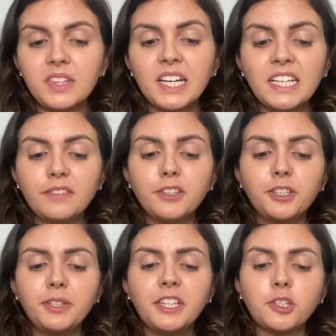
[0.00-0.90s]
And if you're
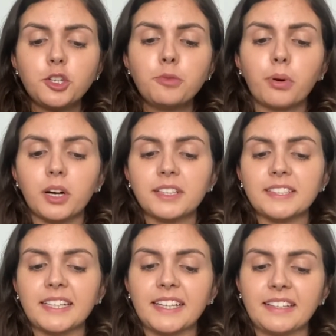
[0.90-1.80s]
doing the 2-park
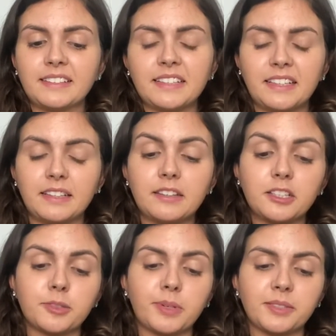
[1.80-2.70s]
ticket, the
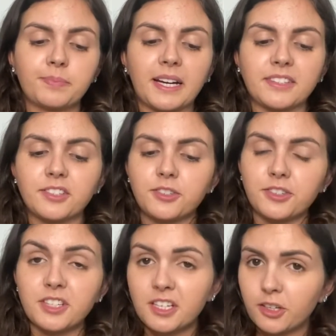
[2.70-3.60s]
express pass is
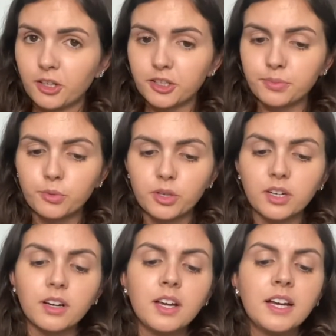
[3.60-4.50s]
just $10 more,